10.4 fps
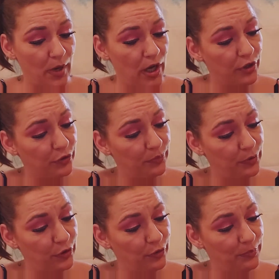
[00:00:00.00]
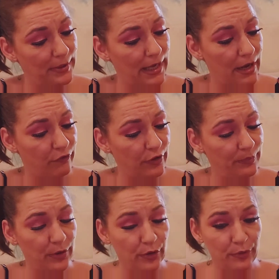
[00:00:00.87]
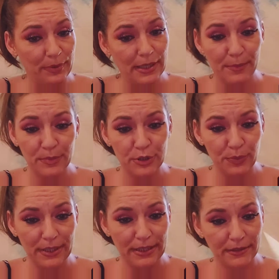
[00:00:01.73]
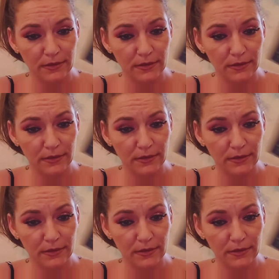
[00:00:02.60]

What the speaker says: under boob, and every boob in between.